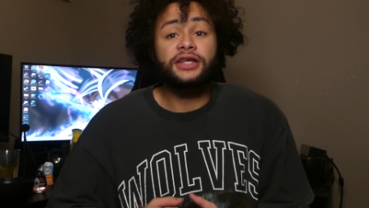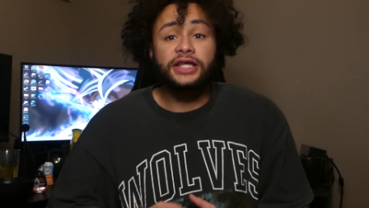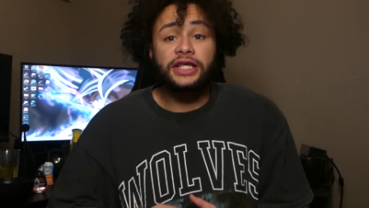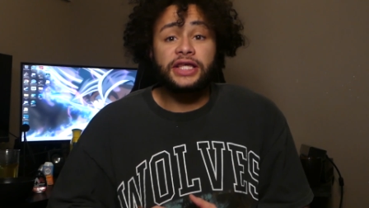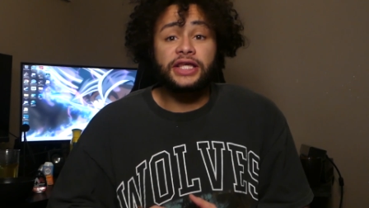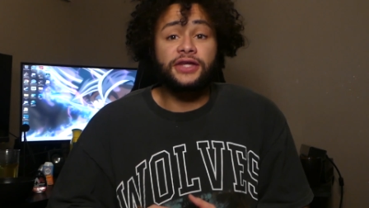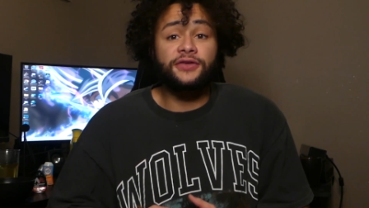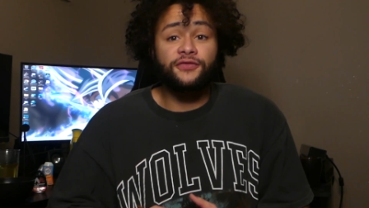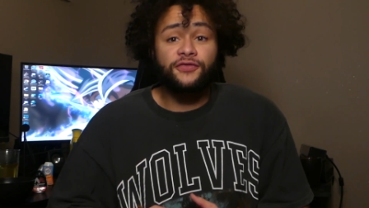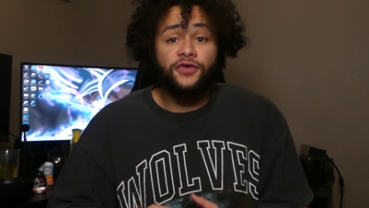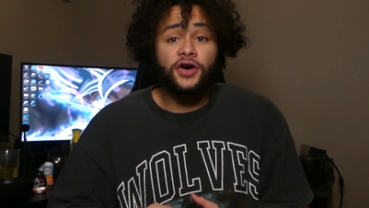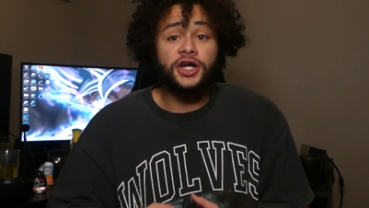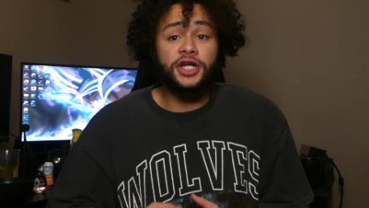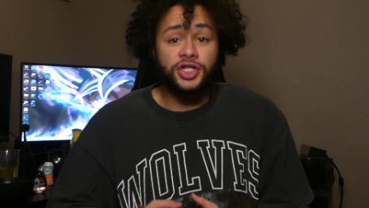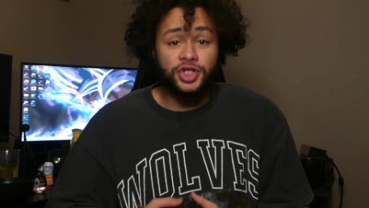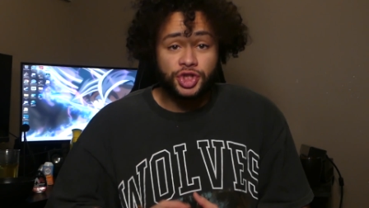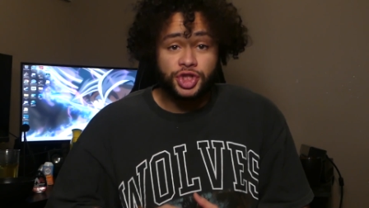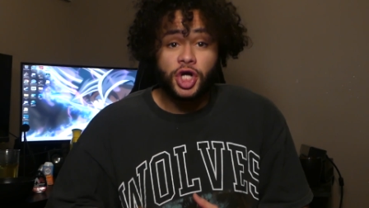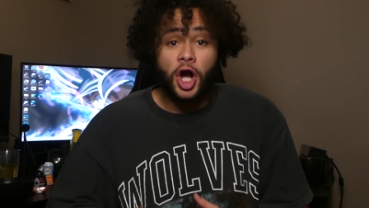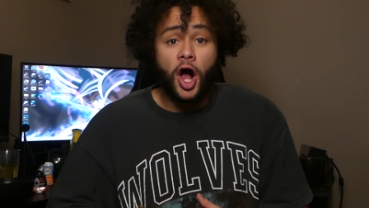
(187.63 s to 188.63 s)
eat
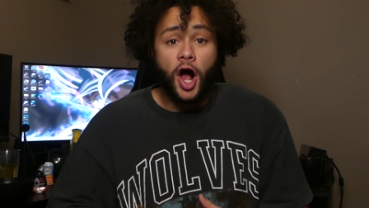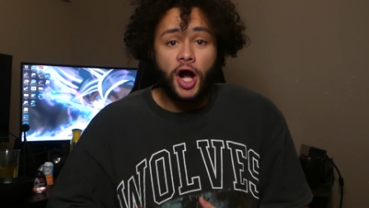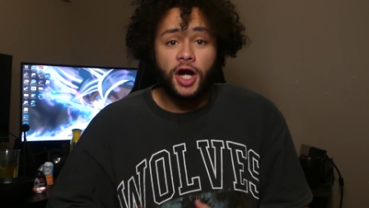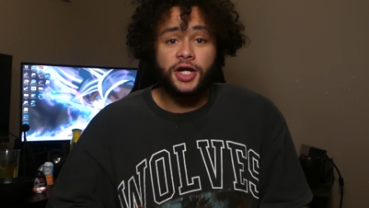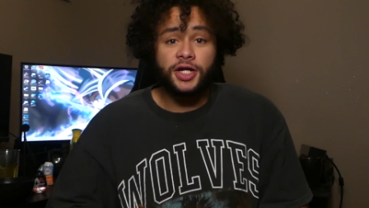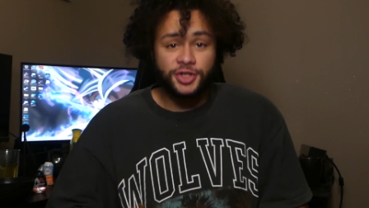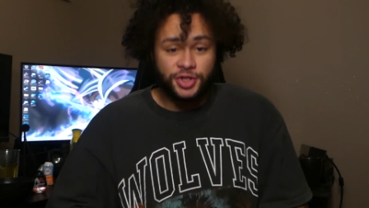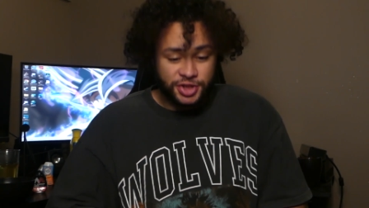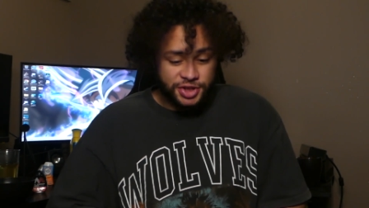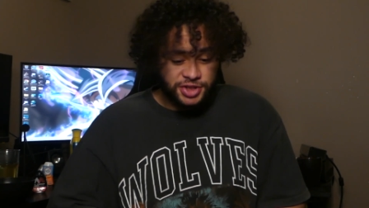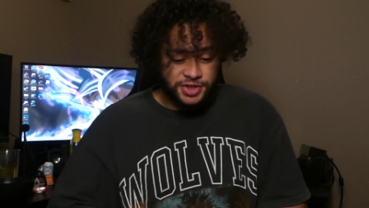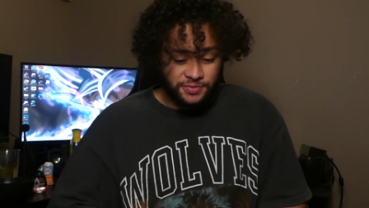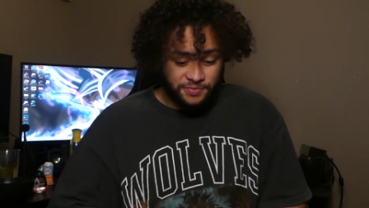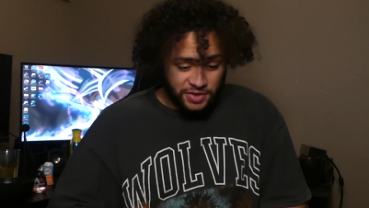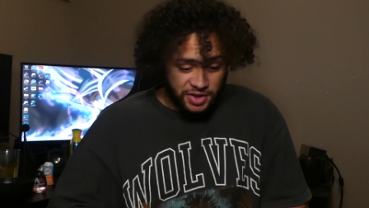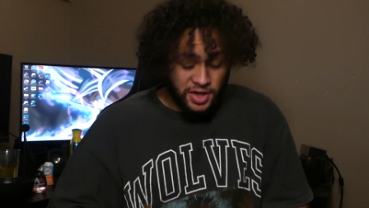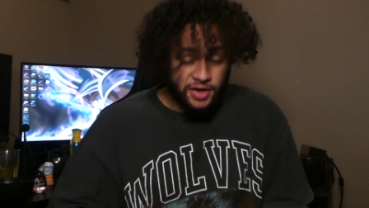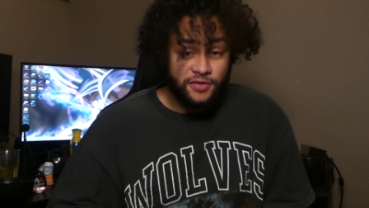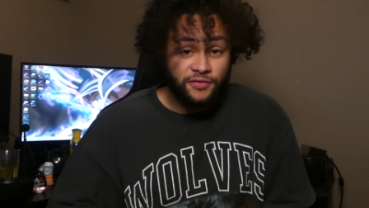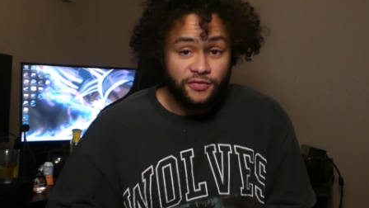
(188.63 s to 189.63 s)
fucking chalk just to
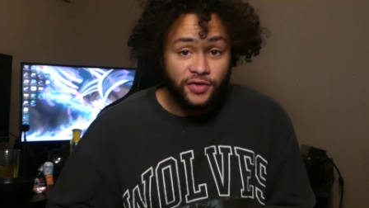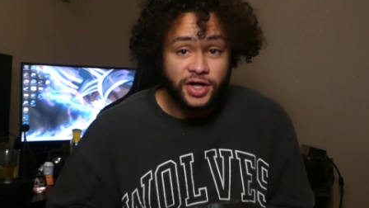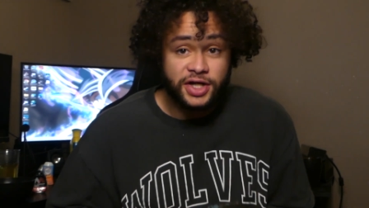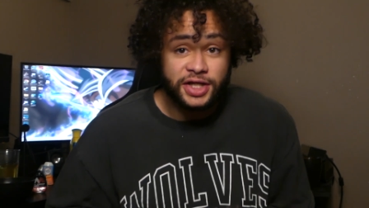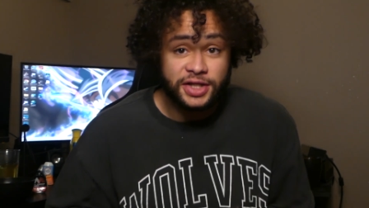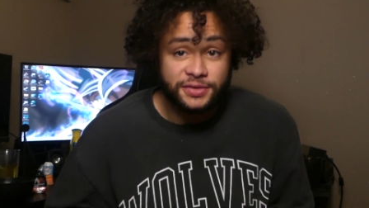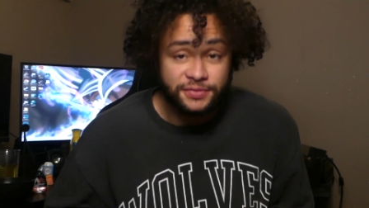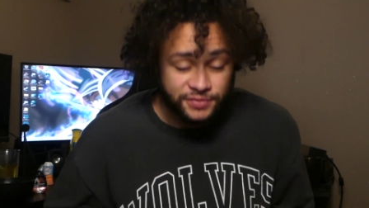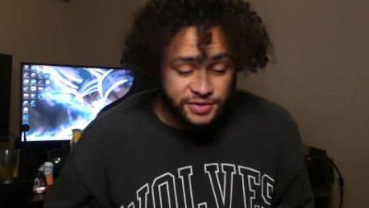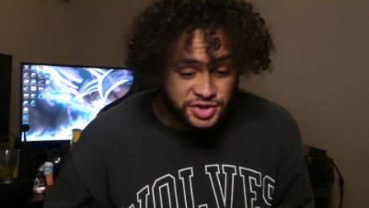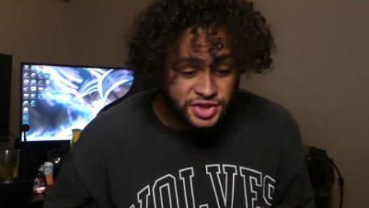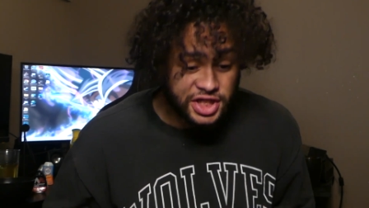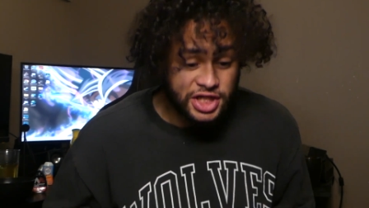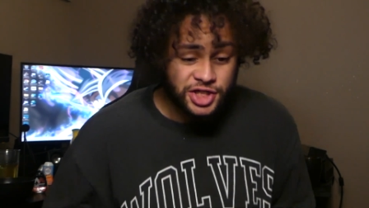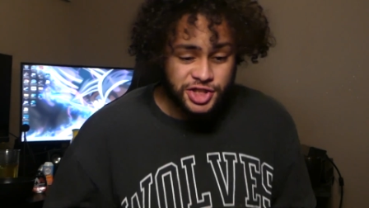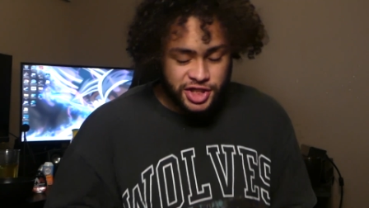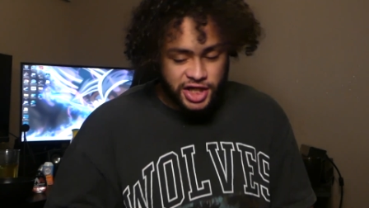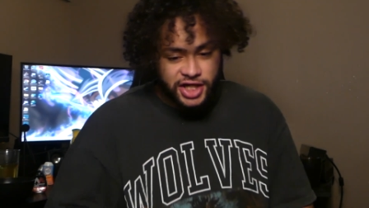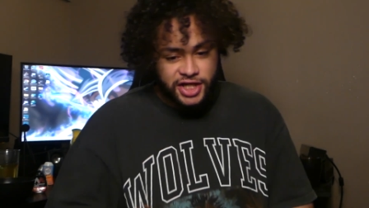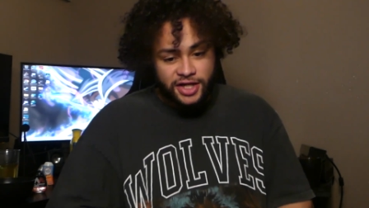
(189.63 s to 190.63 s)
be fucking
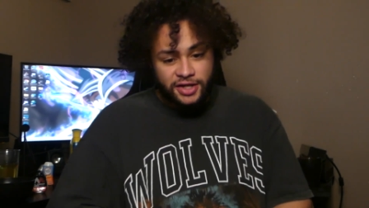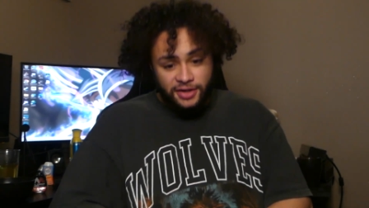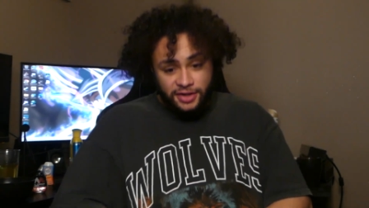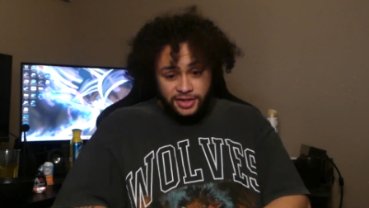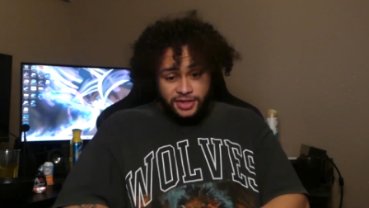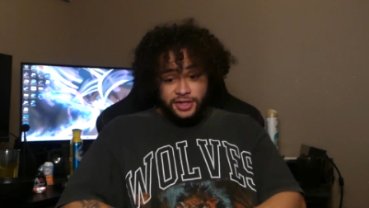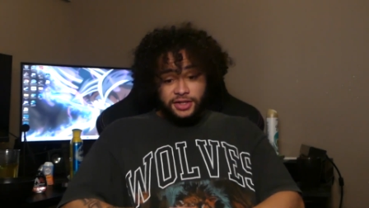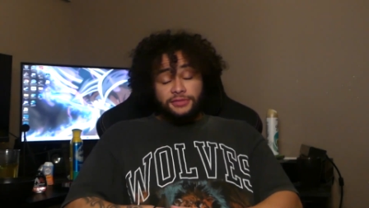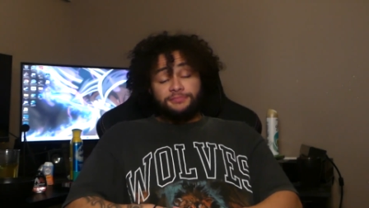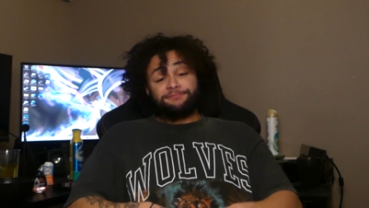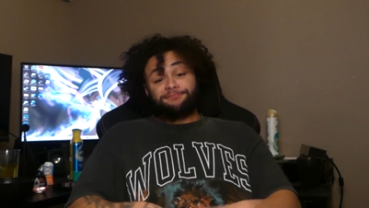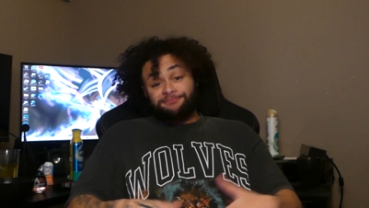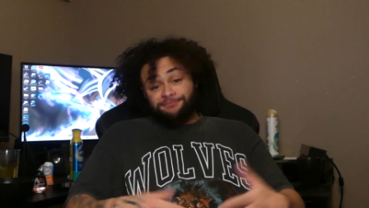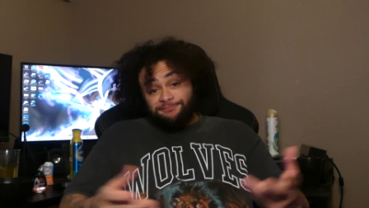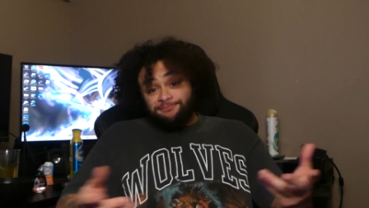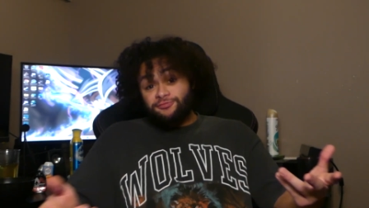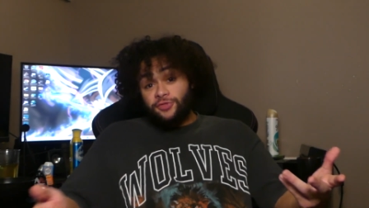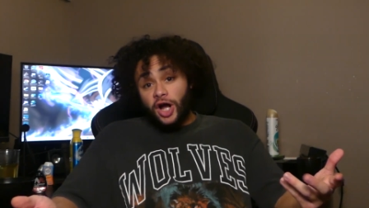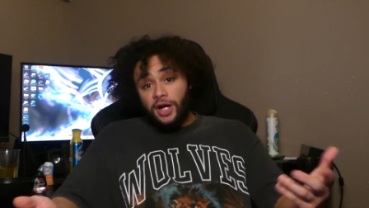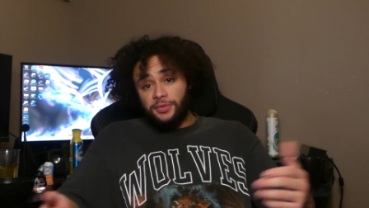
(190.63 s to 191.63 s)
satiated?
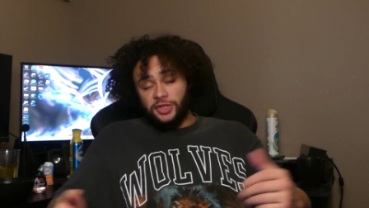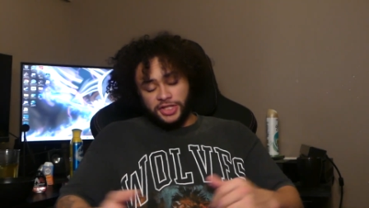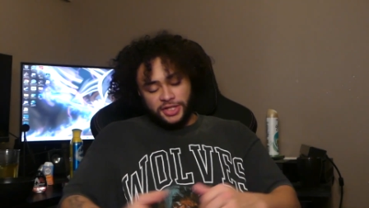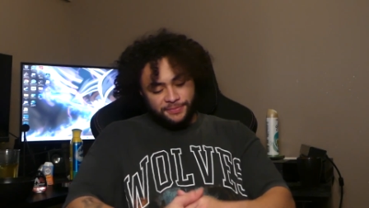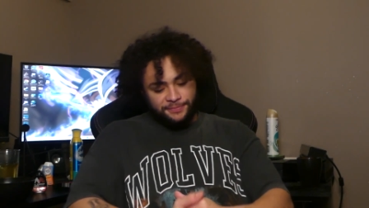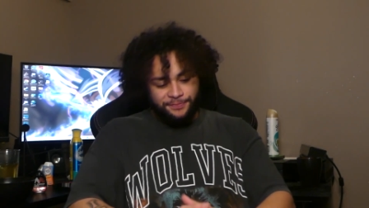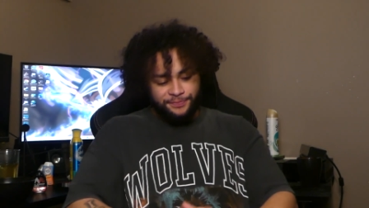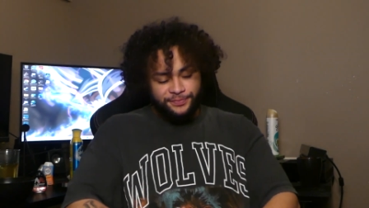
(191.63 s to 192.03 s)
Probably.